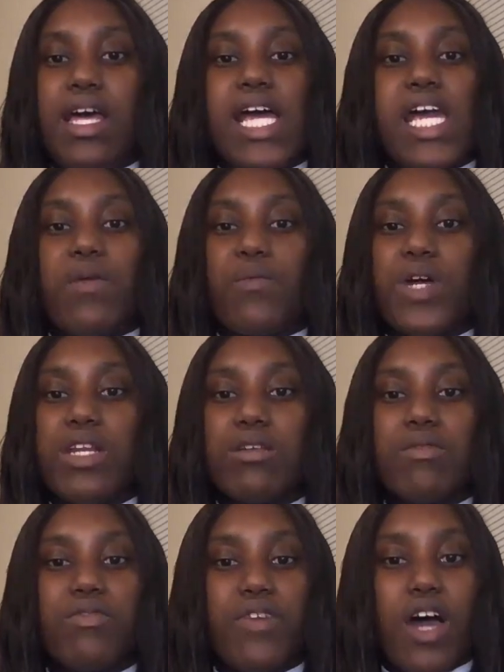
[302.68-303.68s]
and
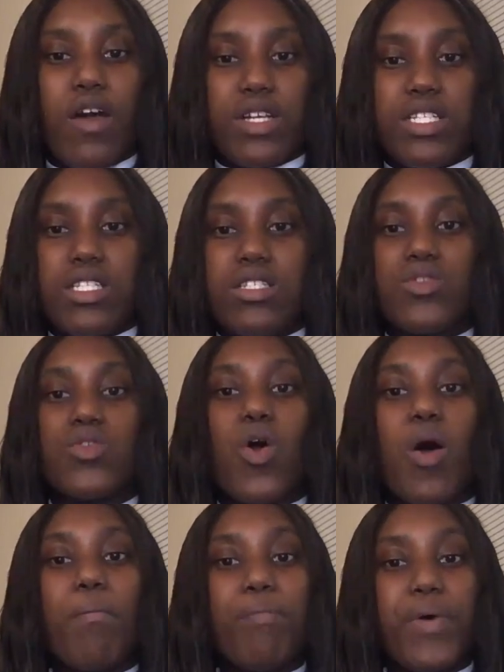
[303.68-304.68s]
random forest to
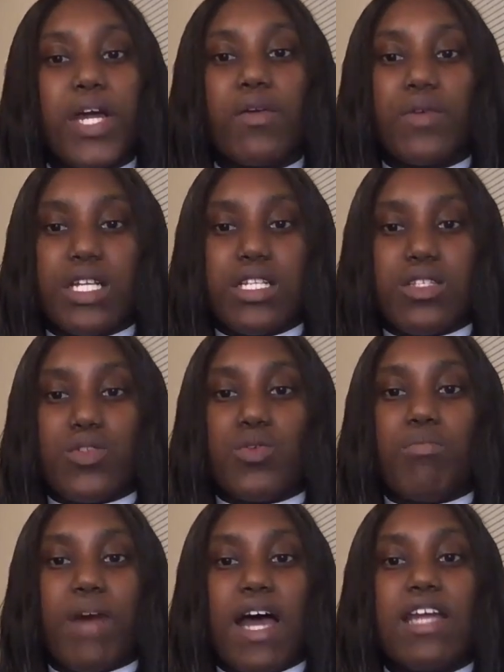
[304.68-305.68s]
compare it to
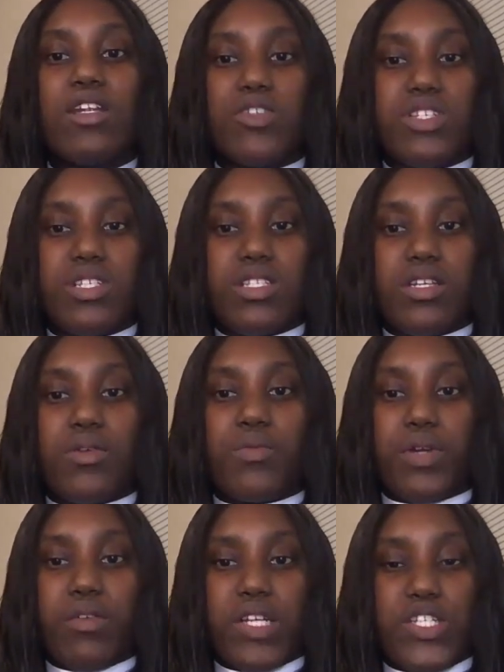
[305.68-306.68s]
my logistic
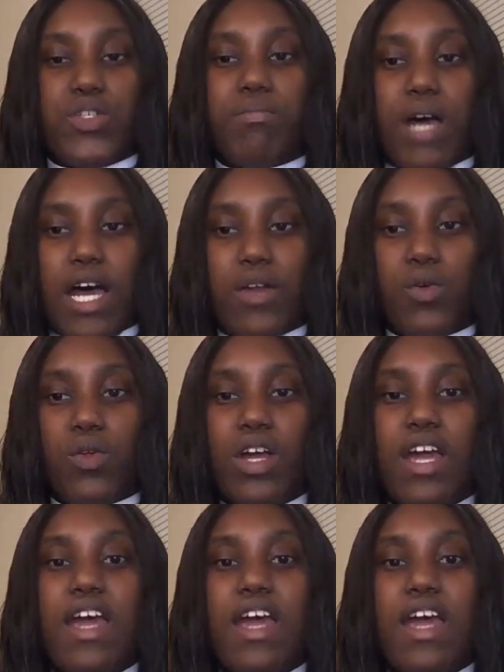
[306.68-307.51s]
regression model